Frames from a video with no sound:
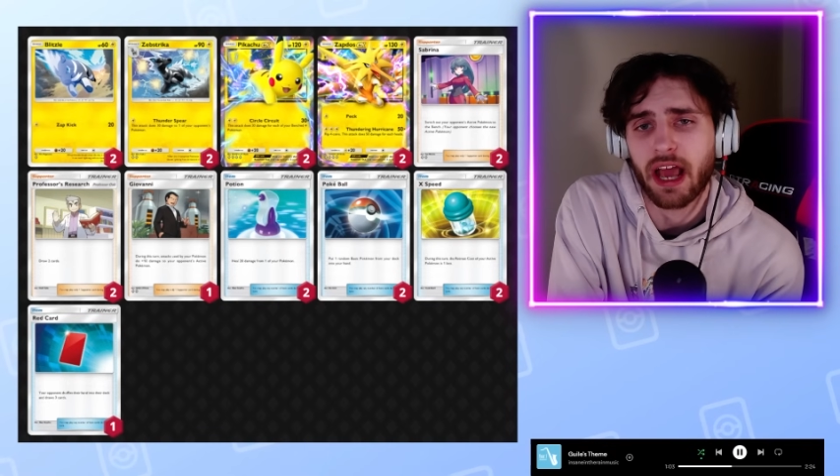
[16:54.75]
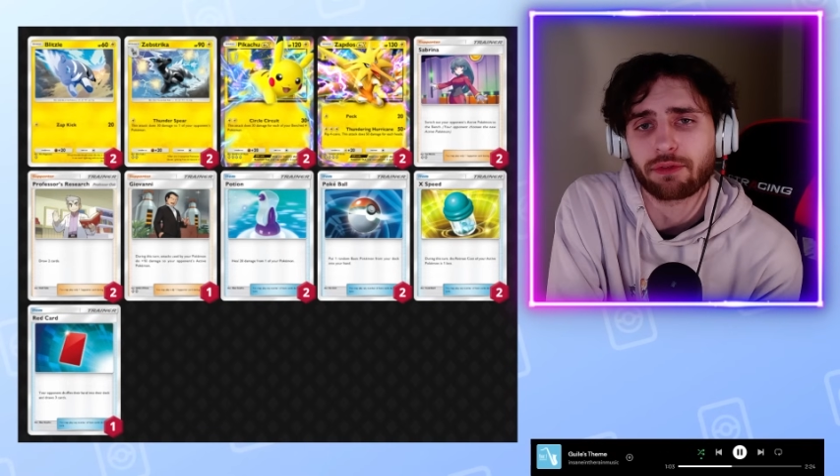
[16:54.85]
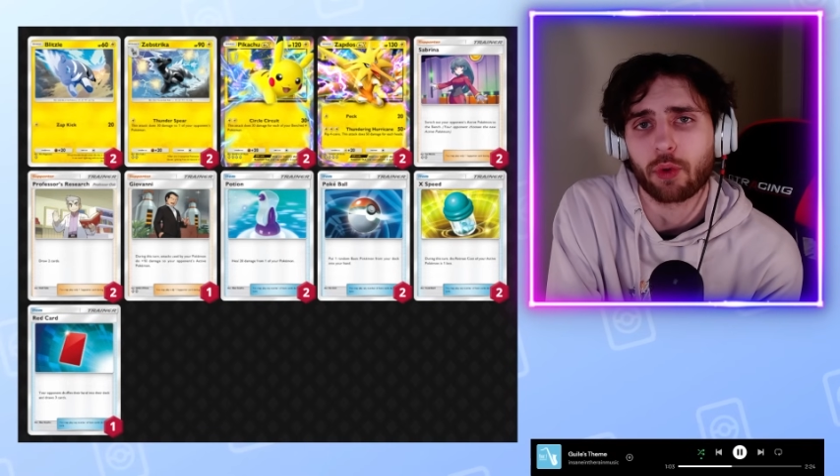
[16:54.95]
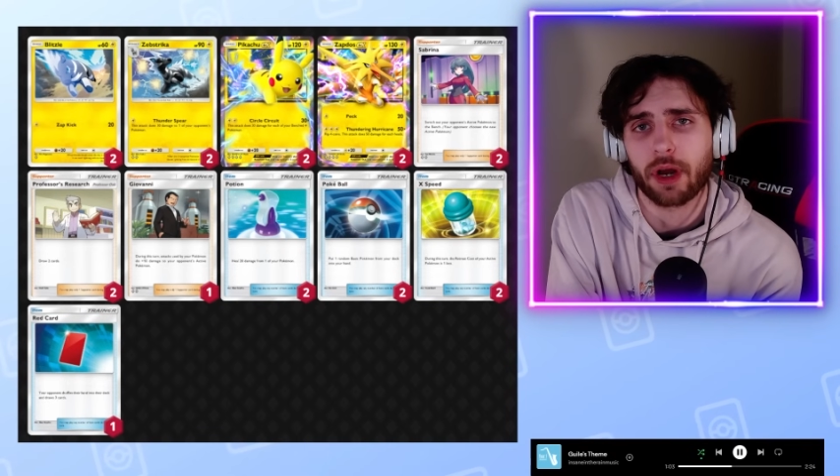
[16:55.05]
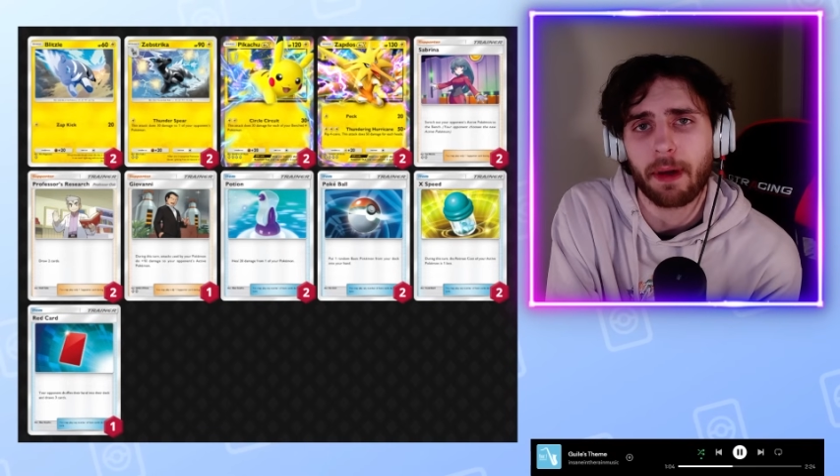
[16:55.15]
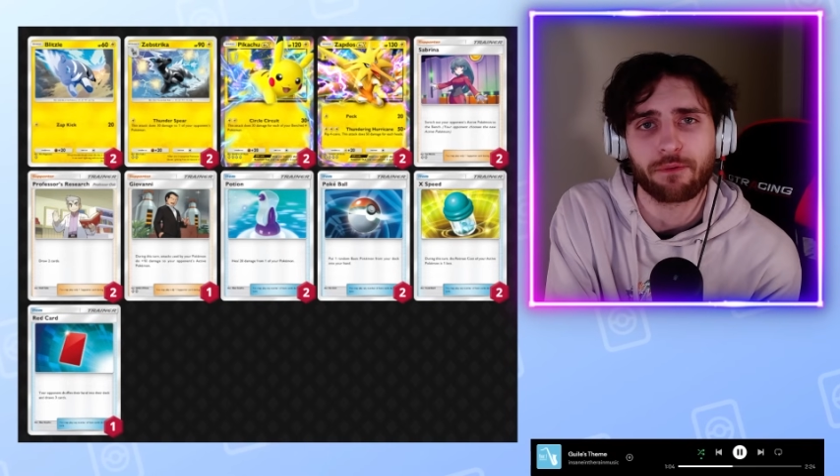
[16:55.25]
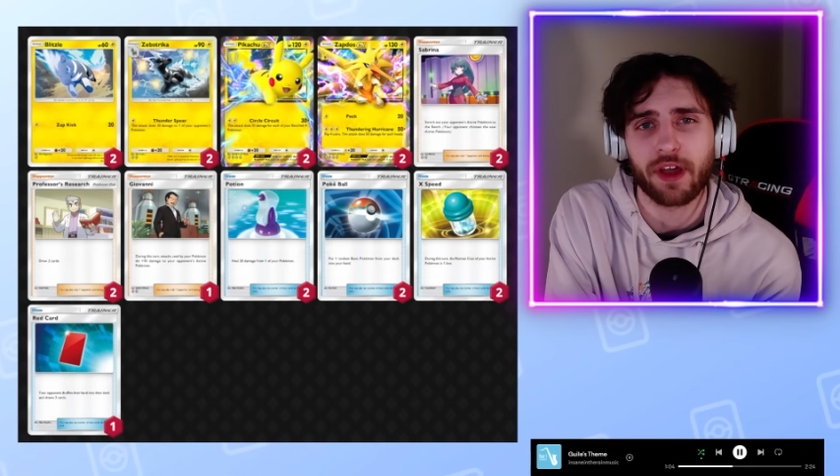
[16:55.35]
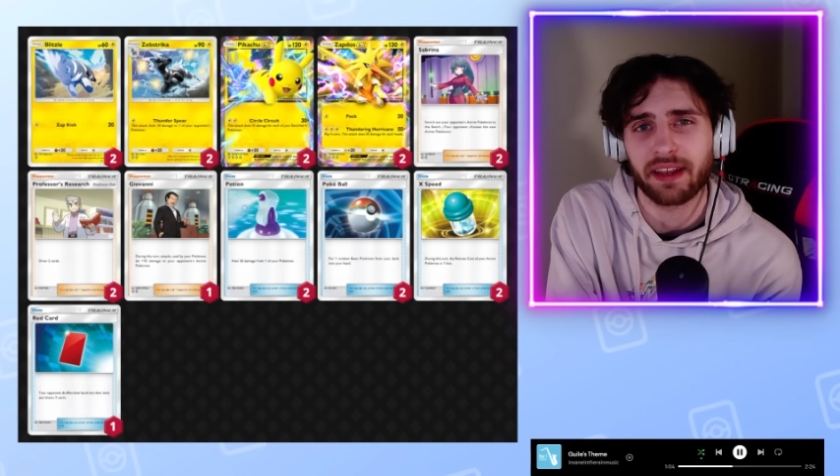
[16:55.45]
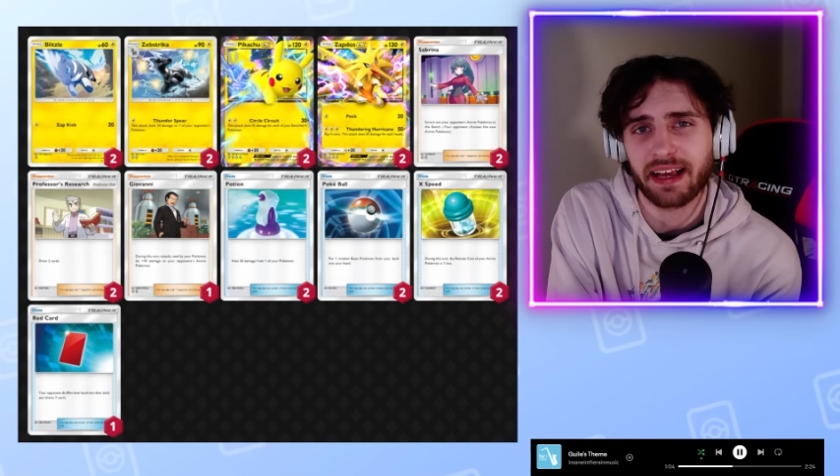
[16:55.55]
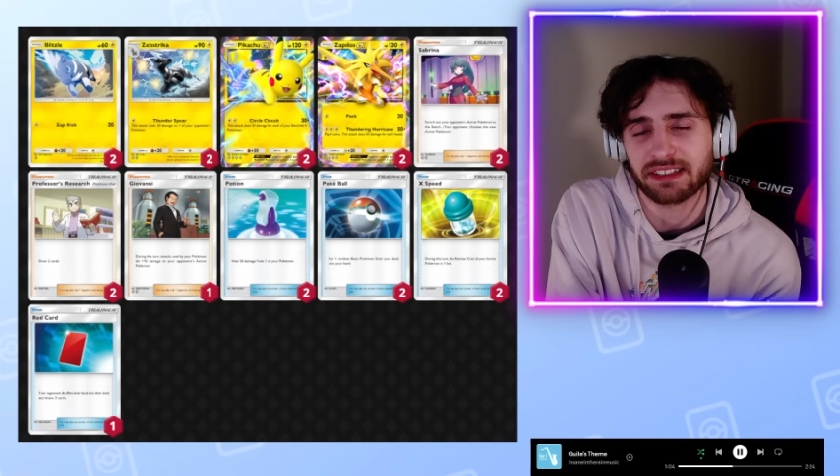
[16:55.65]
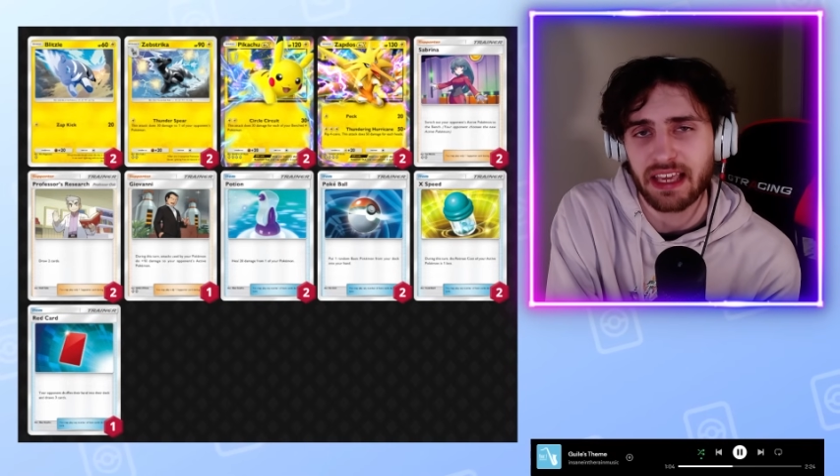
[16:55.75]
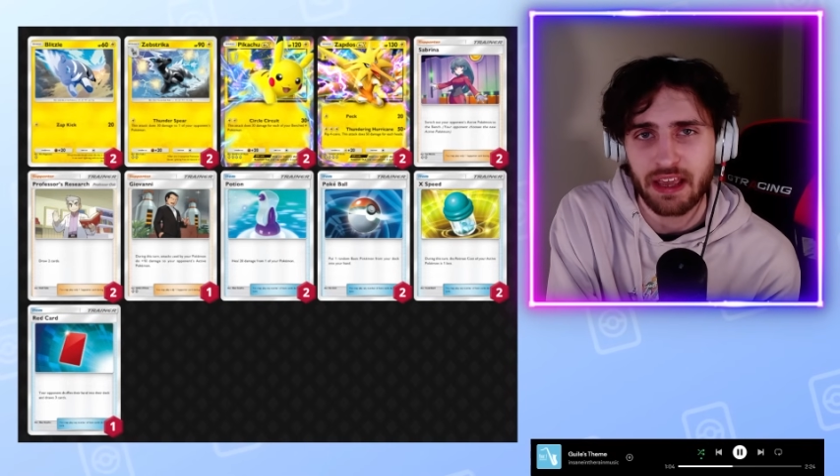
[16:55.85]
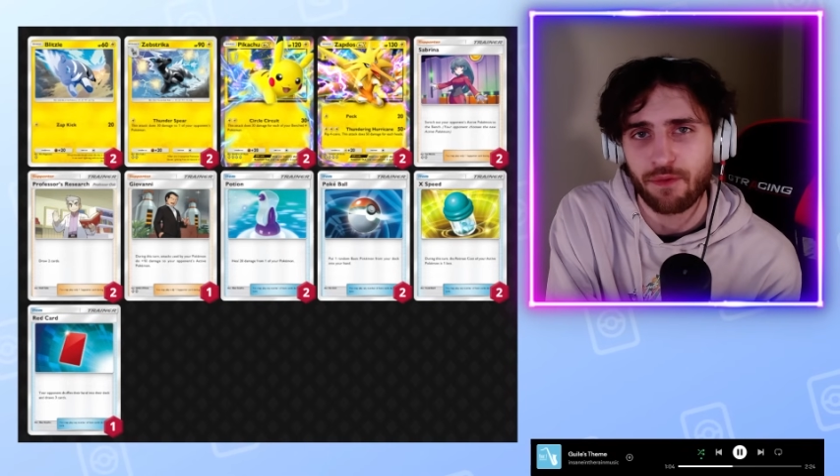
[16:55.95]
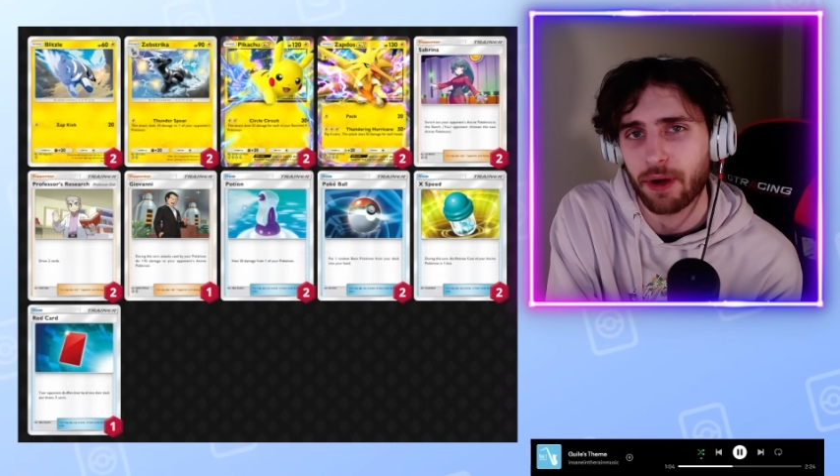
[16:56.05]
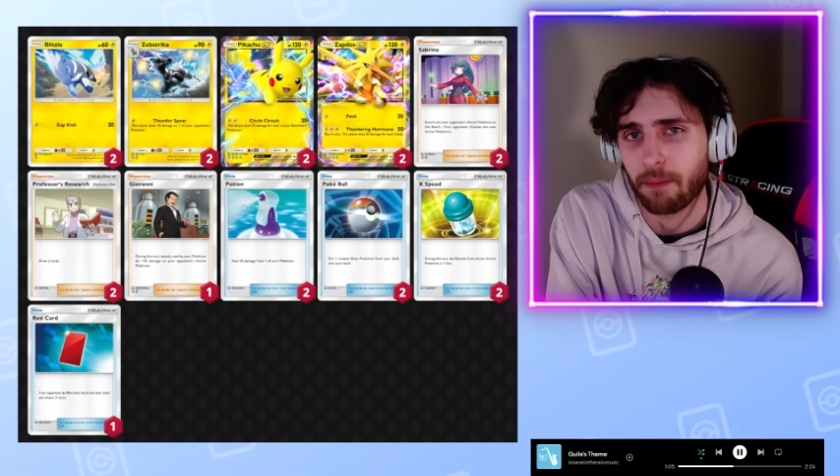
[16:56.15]
have to worry about fighting decks
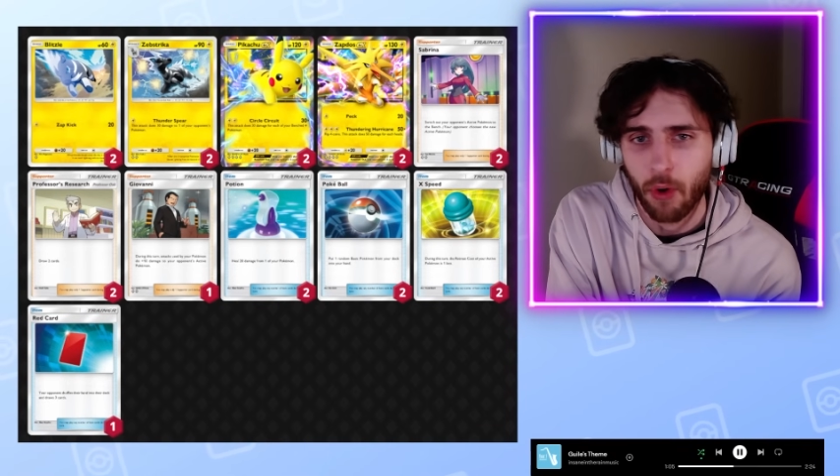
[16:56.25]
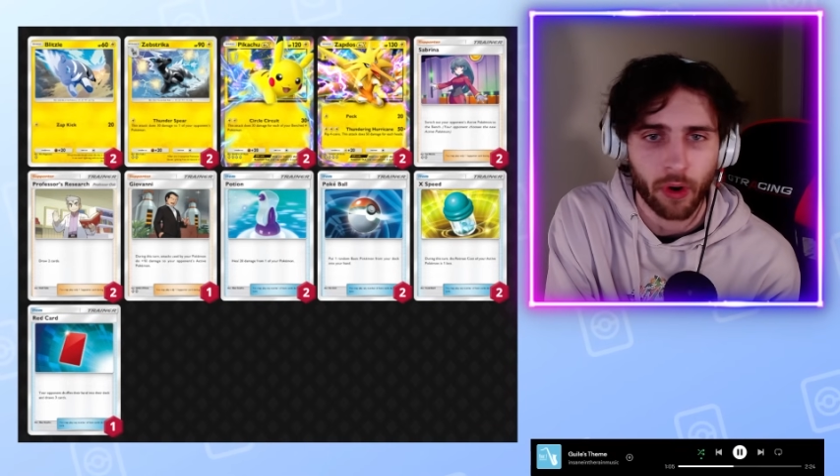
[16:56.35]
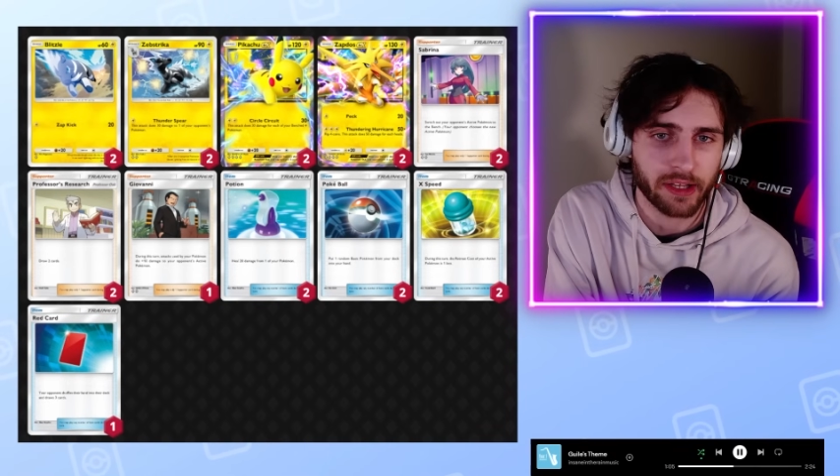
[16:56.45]
even more.